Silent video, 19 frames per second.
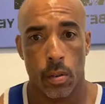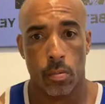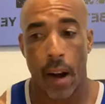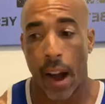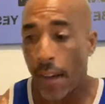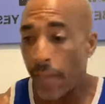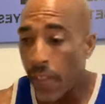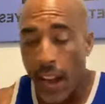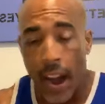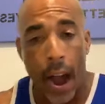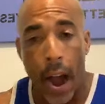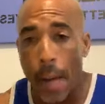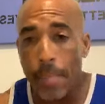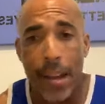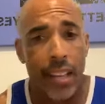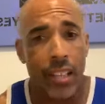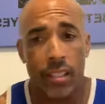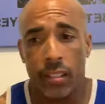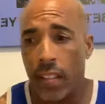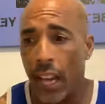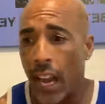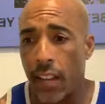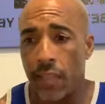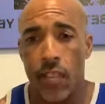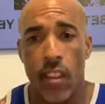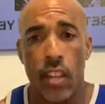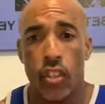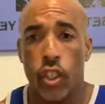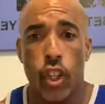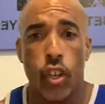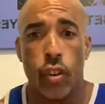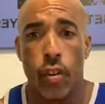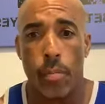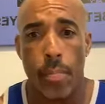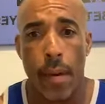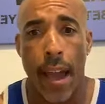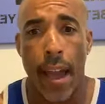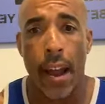Right, I'm not saying it's good
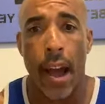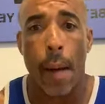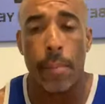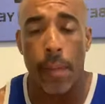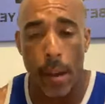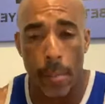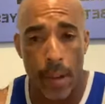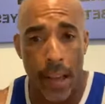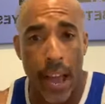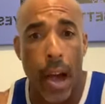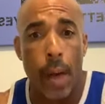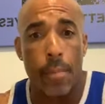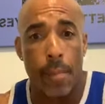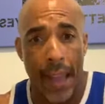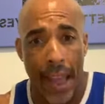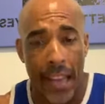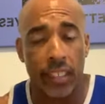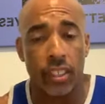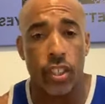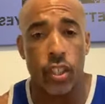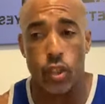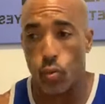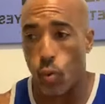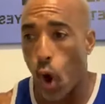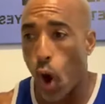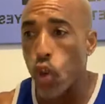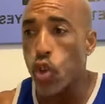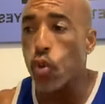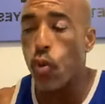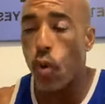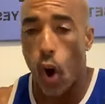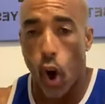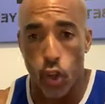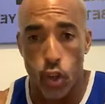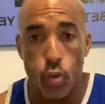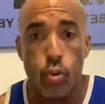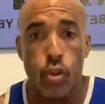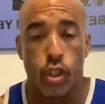or bad. I'm asking you: Are
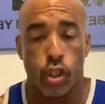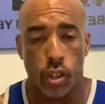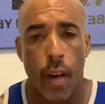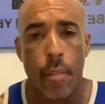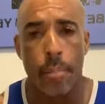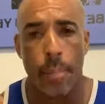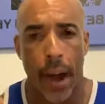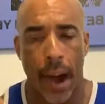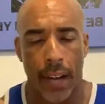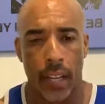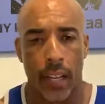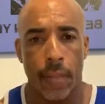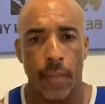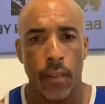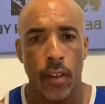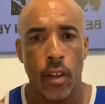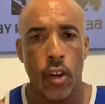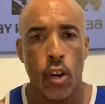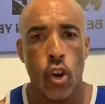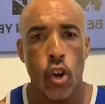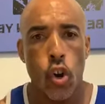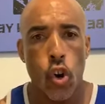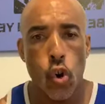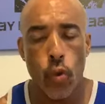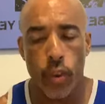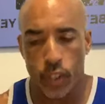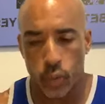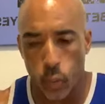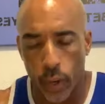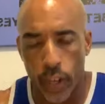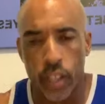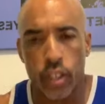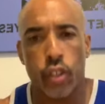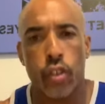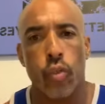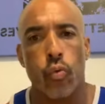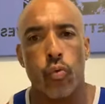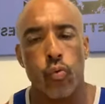you somebody who is
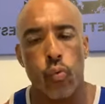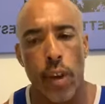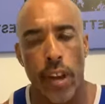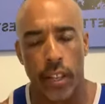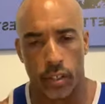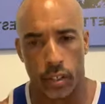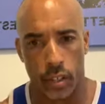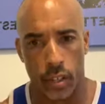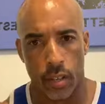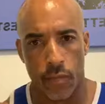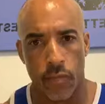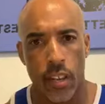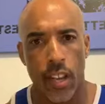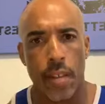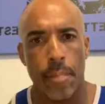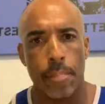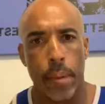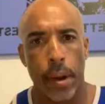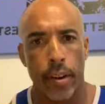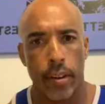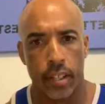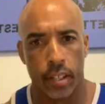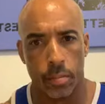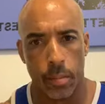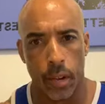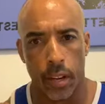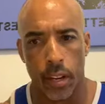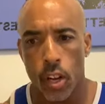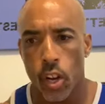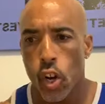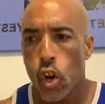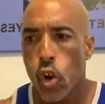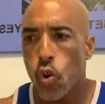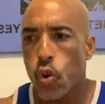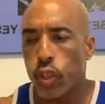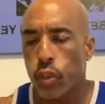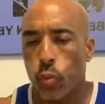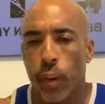willing to risk embarrassment,
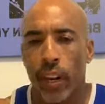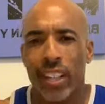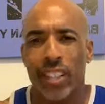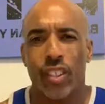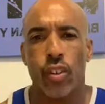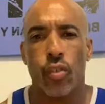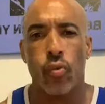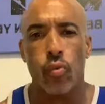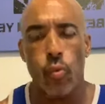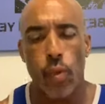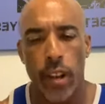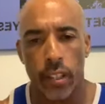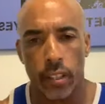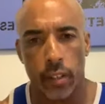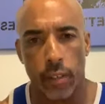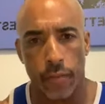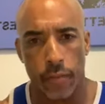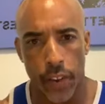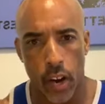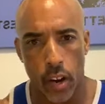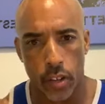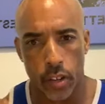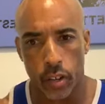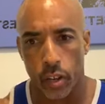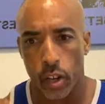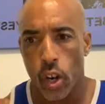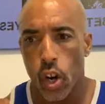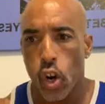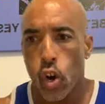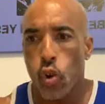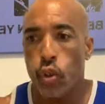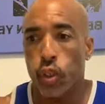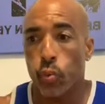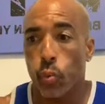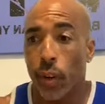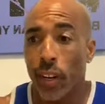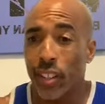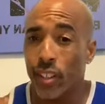who is willing to risk failure, who
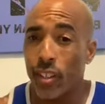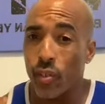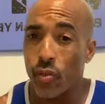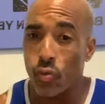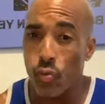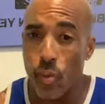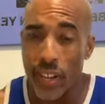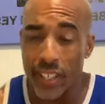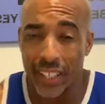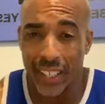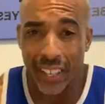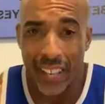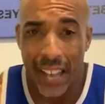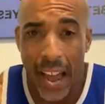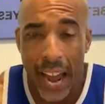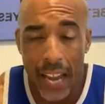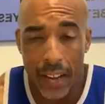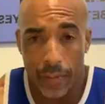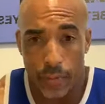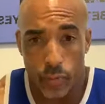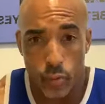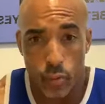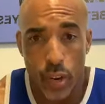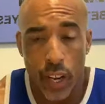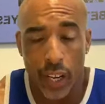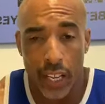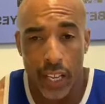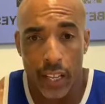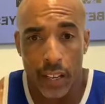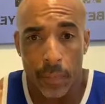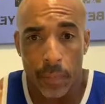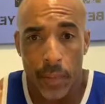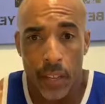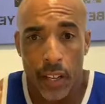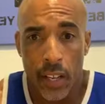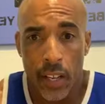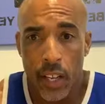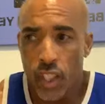is willing to risk life, really,
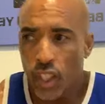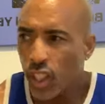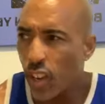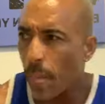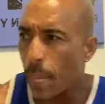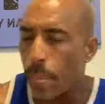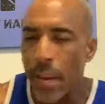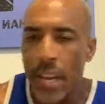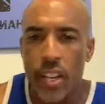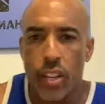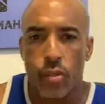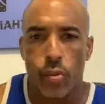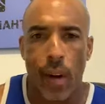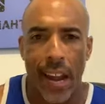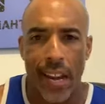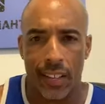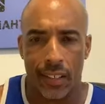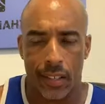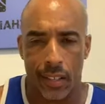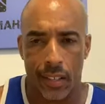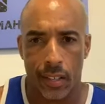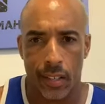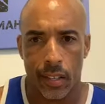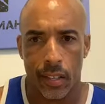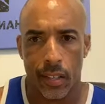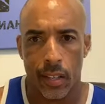to be great,